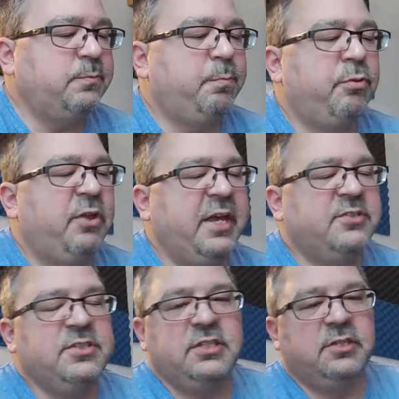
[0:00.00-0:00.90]

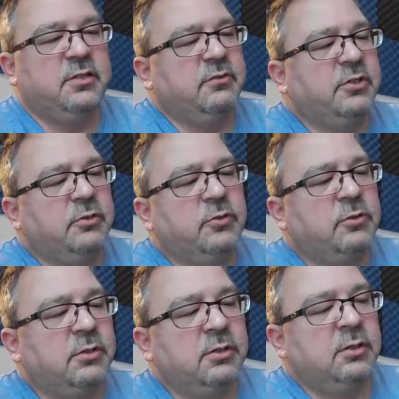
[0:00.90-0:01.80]
plastic
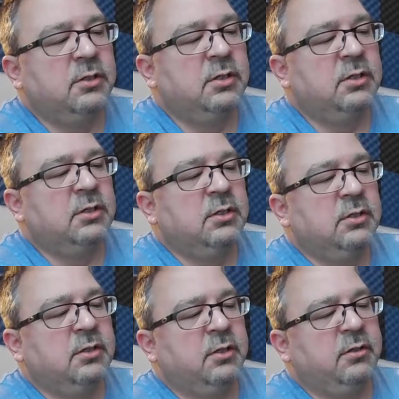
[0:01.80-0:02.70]
little
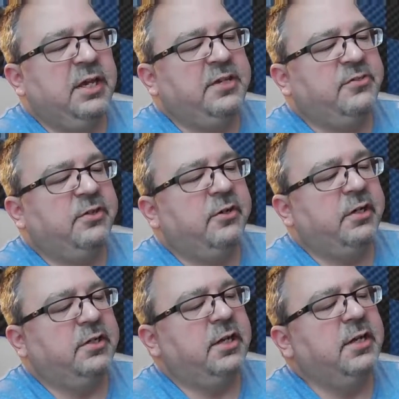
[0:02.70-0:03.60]
case here at
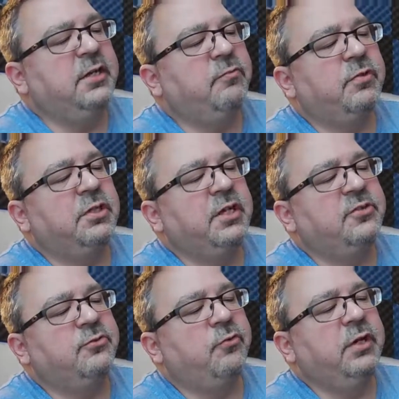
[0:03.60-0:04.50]
the end with a nice
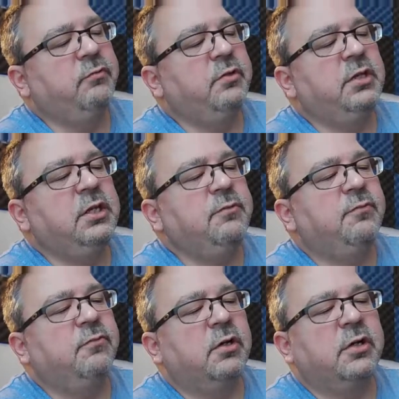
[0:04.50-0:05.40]
strain
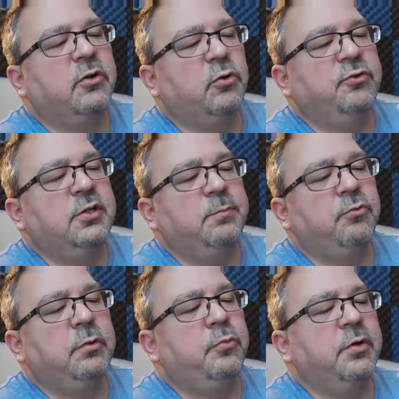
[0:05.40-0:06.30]
relief, gold tip
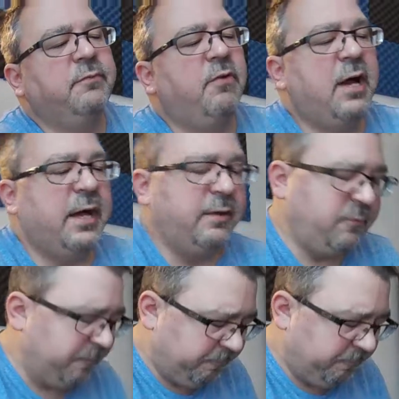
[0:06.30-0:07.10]
3.5,